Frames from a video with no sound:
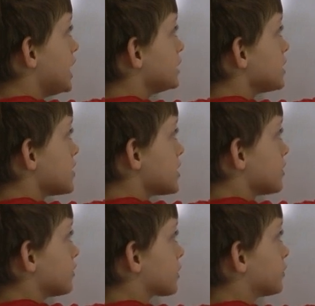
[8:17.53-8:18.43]

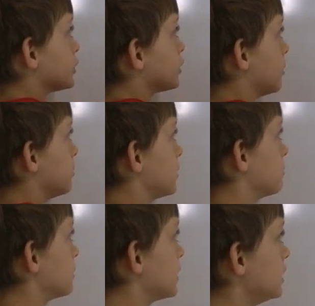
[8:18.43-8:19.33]
anything from the top
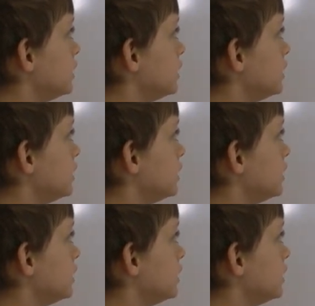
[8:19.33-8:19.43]
number.